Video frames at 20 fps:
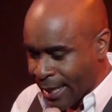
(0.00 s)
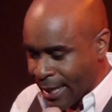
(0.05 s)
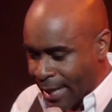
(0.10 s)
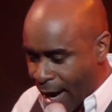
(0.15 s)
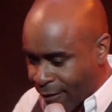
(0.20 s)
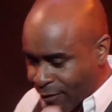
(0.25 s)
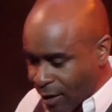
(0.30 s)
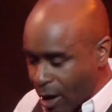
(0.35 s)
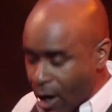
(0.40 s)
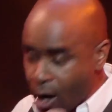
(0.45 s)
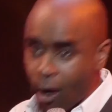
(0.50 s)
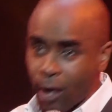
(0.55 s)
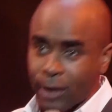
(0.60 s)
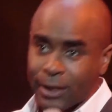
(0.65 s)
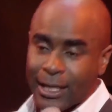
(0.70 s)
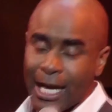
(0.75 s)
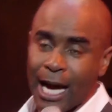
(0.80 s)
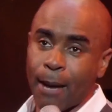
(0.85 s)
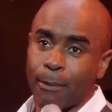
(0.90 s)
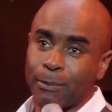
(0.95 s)
having a
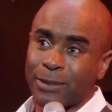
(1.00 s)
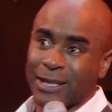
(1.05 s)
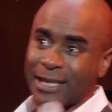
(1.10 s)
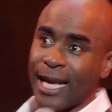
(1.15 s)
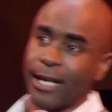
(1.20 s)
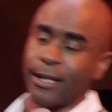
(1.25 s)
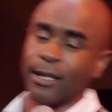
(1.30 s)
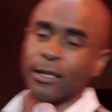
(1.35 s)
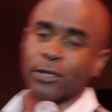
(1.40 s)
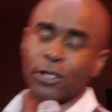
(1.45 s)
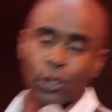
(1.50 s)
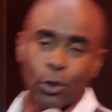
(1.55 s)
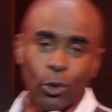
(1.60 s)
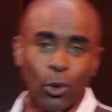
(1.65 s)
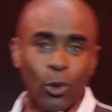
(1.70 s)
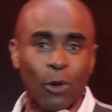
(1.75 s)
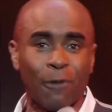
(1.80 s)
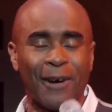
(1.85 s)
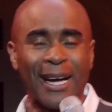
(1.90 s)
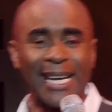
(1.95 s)
hard time staying in
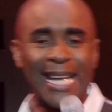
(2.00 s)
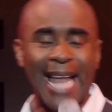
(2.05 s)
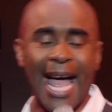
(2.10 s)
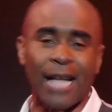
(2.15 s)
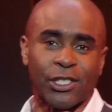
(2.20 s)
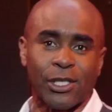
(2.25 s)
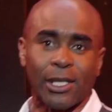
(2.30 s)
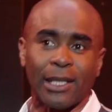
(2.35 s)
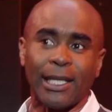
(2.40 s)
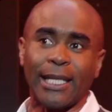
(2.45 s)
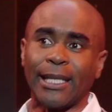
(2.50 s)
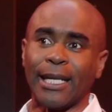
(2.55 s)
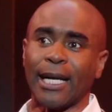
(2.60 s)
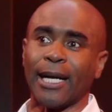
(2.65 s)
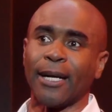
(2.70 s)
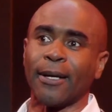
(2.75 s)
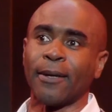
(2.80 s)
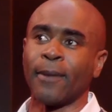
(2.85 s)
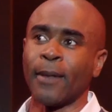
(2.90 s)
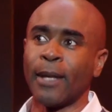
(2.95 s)
school financially, and
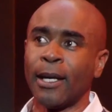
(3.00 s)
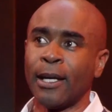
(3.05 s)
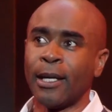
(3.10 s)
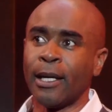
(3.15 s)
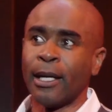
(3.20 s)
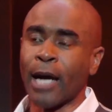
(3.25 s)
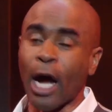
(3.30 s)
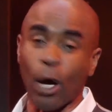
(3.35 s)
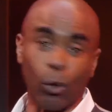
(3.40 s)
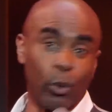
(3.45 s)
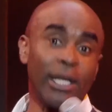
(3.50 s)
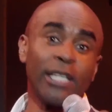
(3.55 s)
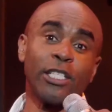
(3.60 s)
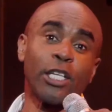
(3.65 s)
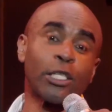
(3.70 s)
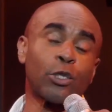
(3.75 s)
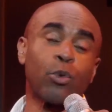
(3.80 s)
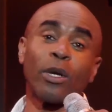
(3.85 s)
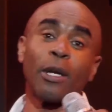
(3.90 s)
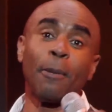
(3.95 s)
I really
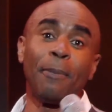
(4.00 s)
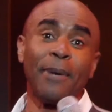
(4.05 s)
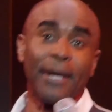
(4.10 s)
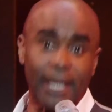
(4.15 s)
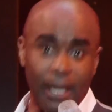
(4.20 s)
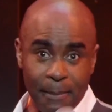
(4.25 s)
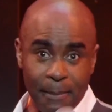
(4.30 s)
just want to be a